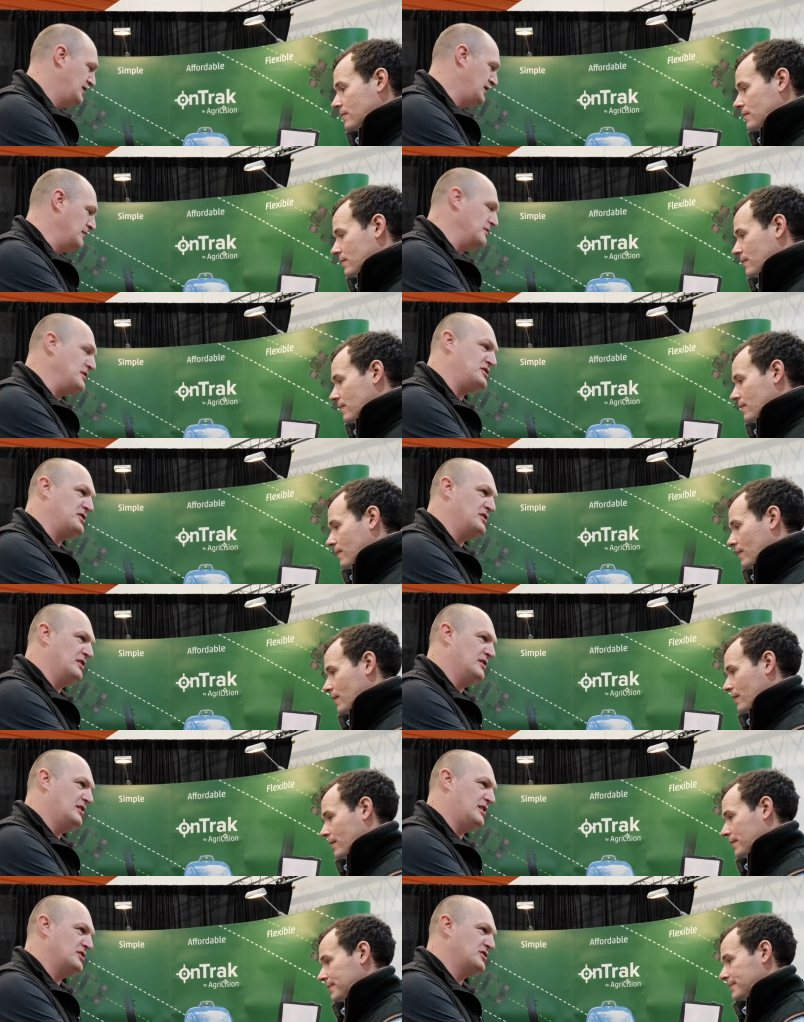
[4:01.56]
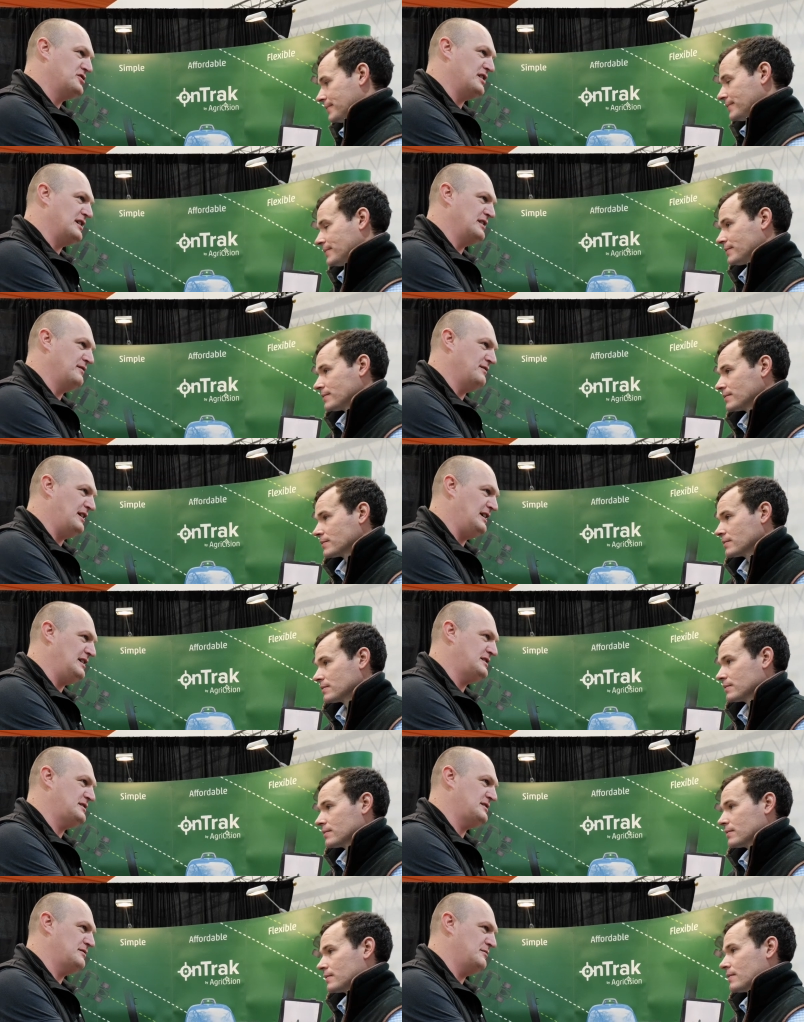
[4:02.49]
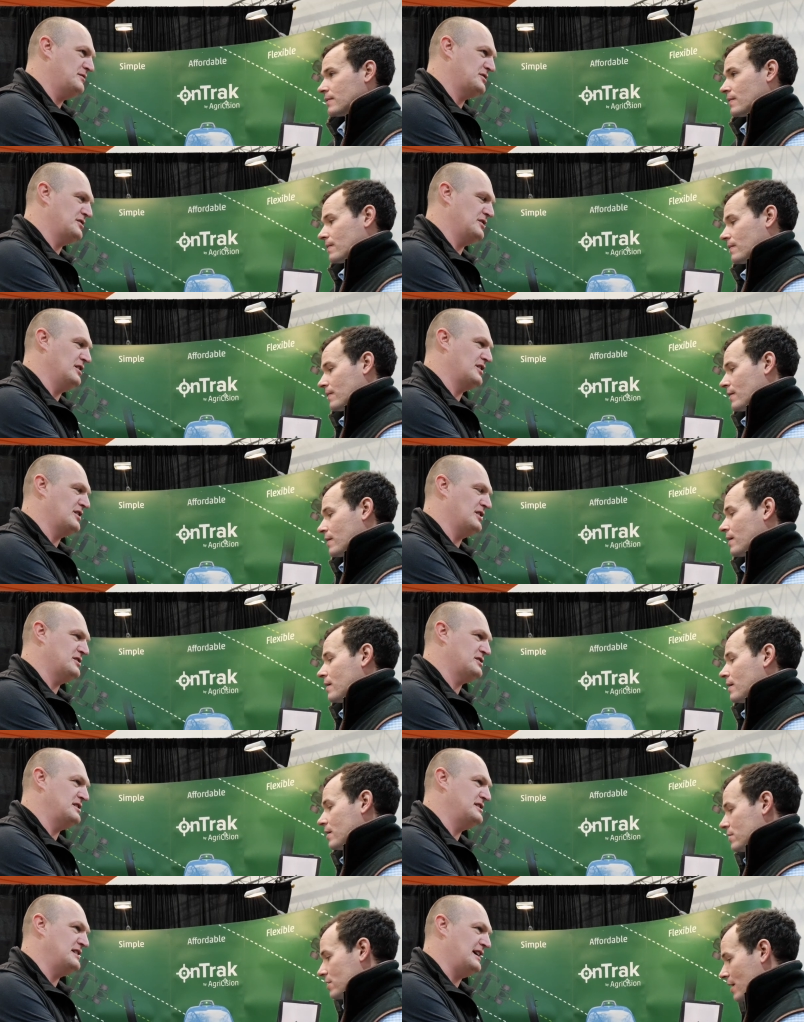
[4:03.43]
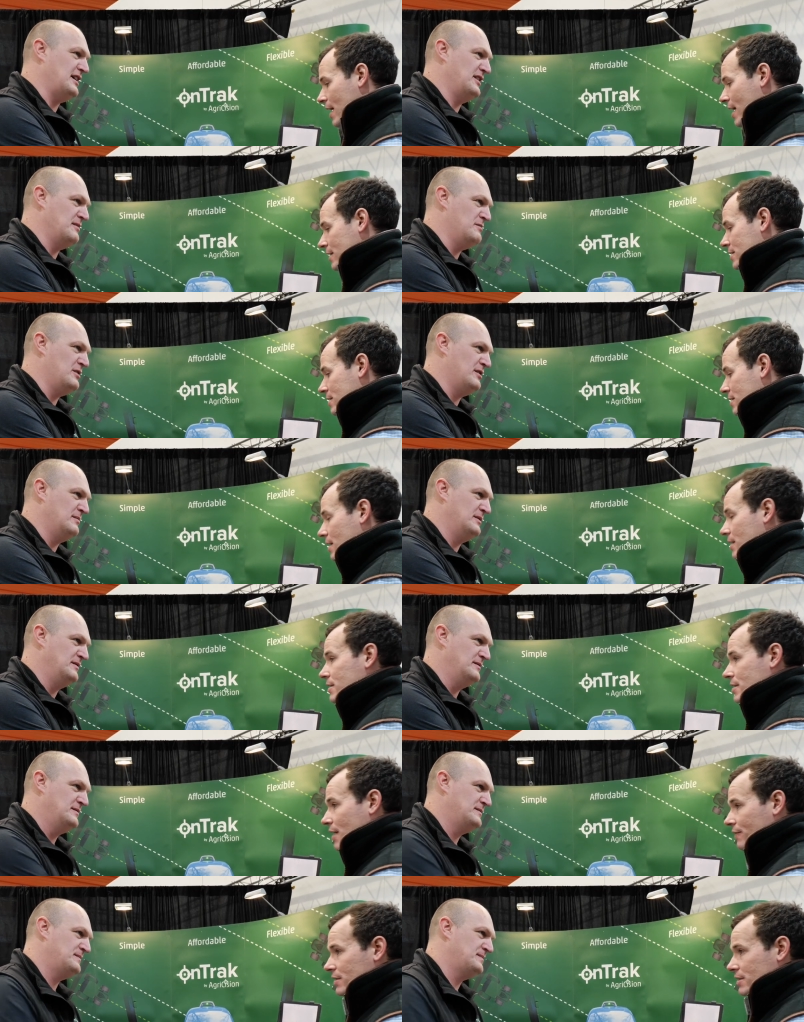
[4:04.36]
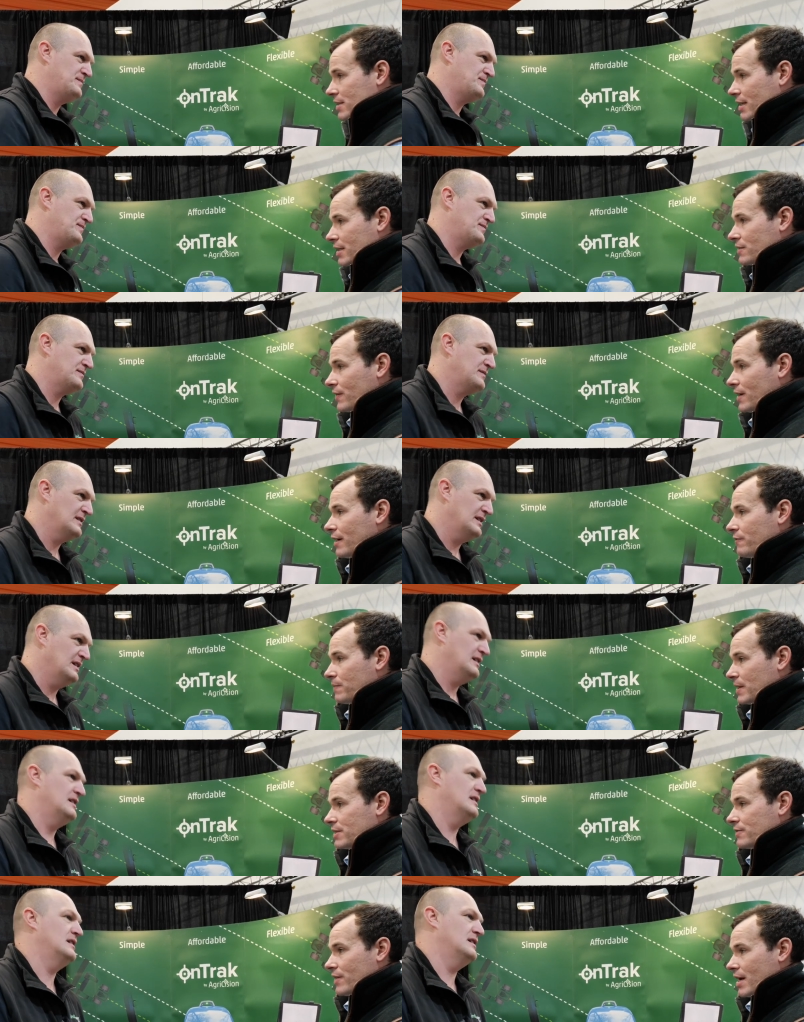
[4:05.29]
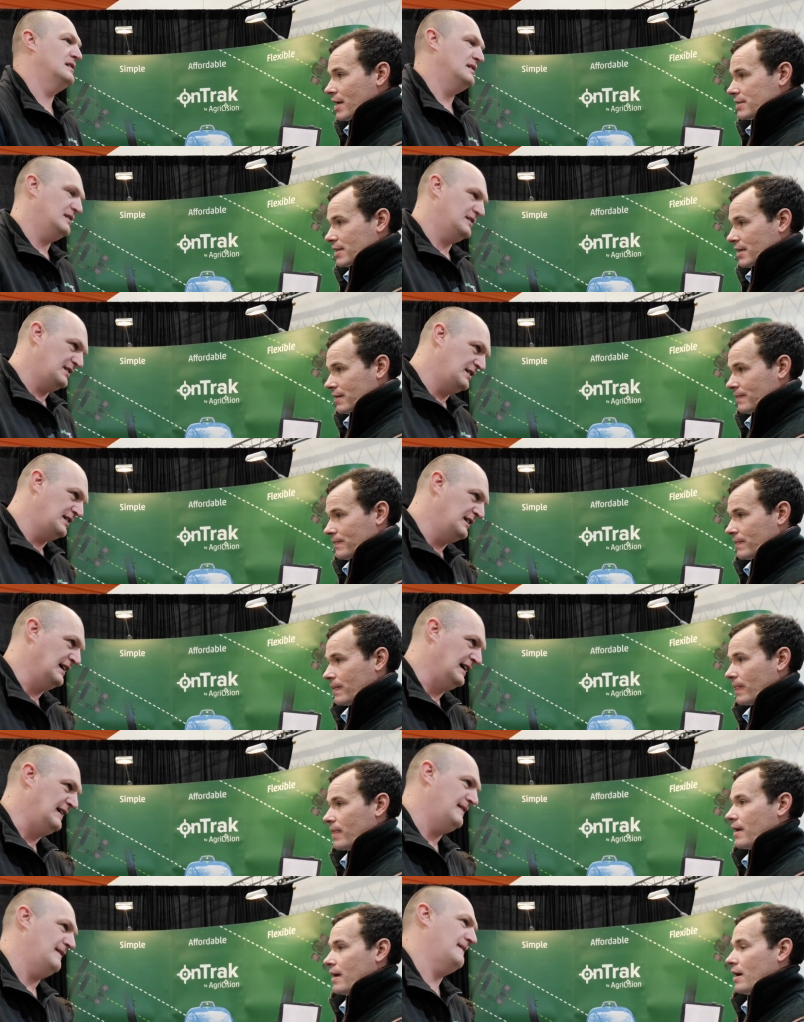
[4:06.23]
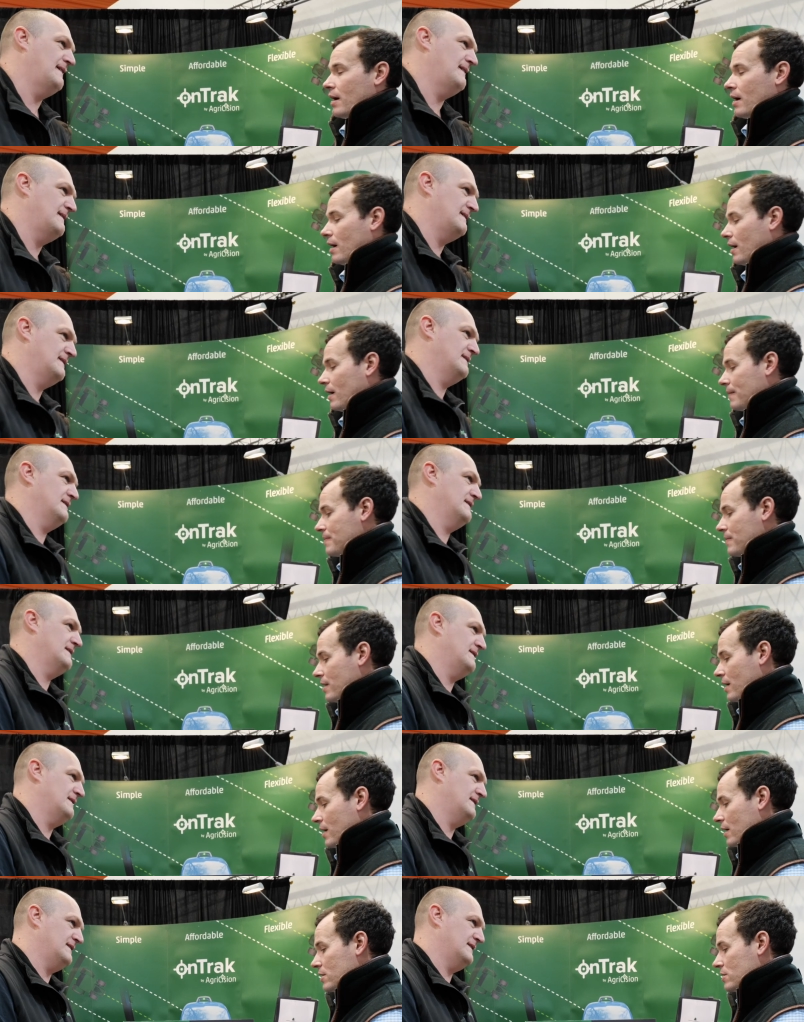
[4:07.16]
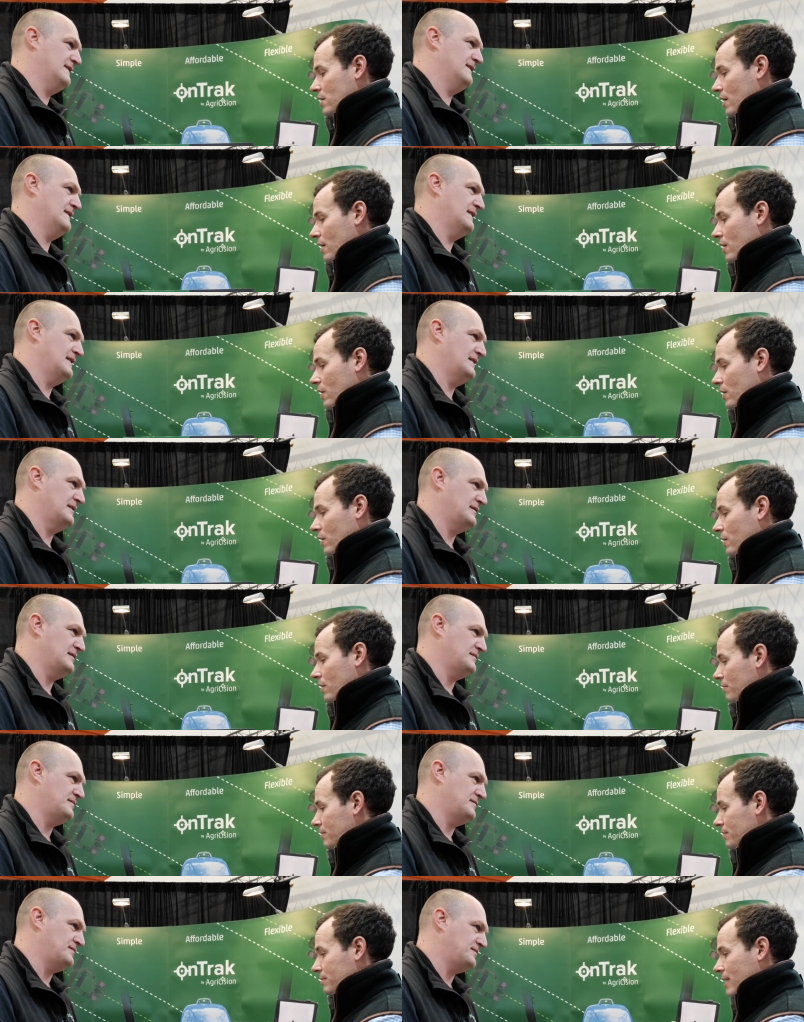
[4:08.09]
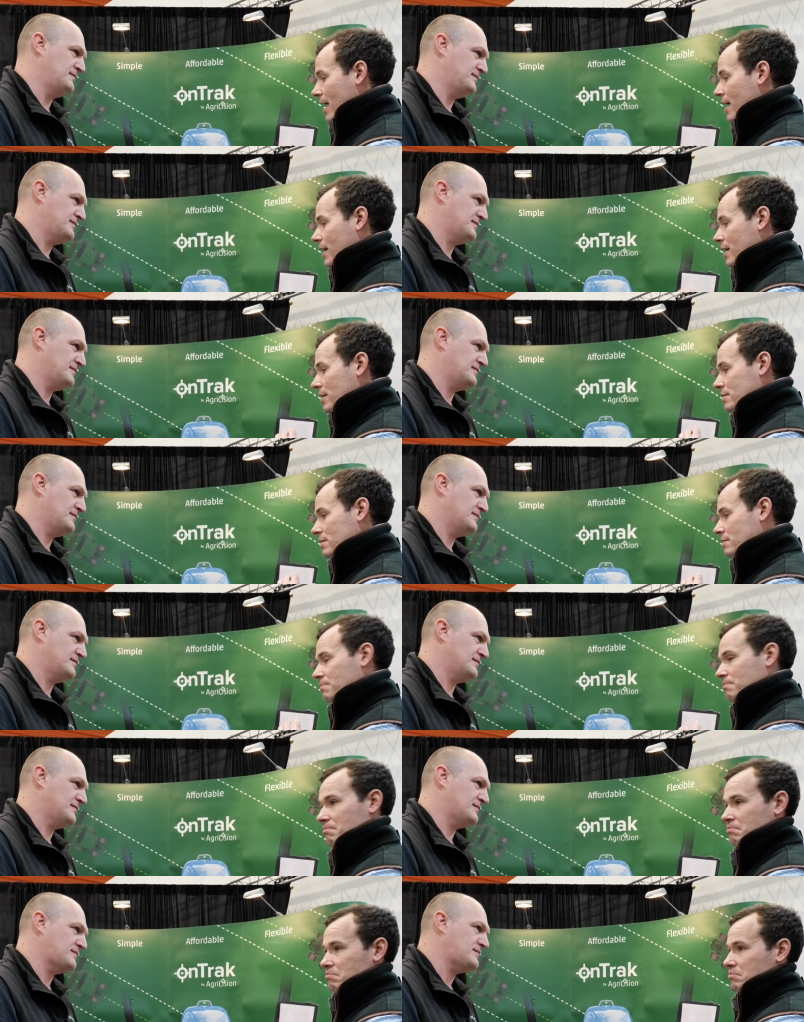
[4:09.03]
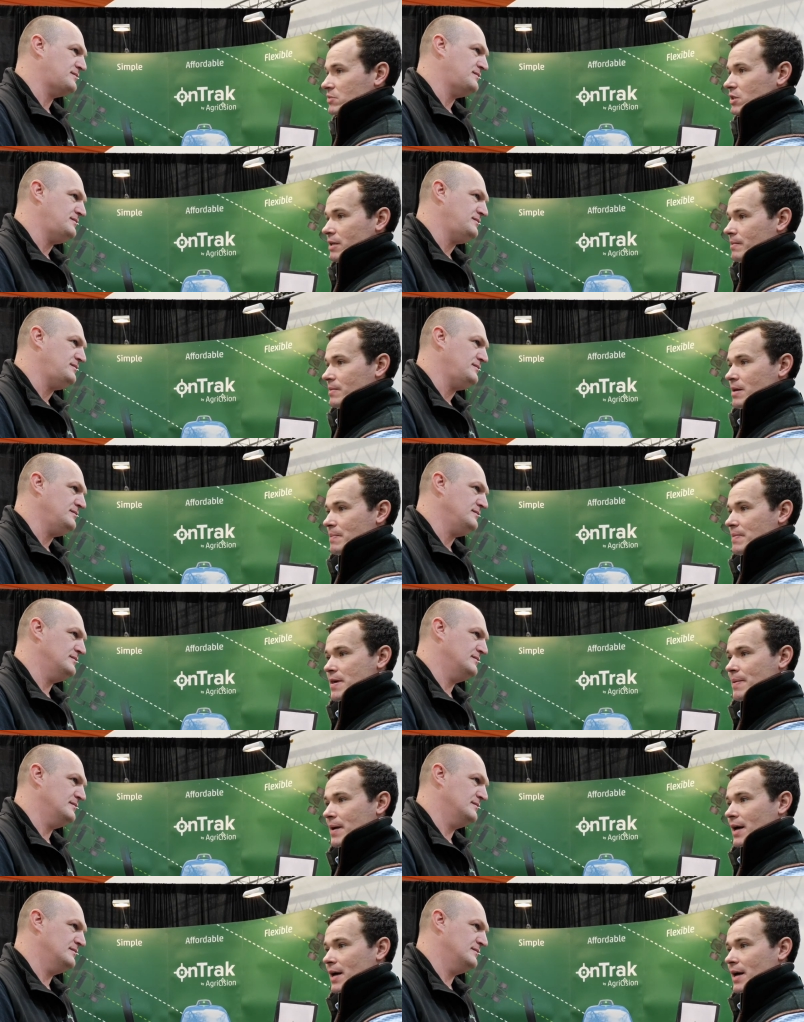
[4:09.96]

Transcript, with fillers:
Speaker 1: the original OnTrak device, what sort of cost is so that at the moment?
Speaker 2: 765 plus VAT. Yeah. Um, so that is your, your, your,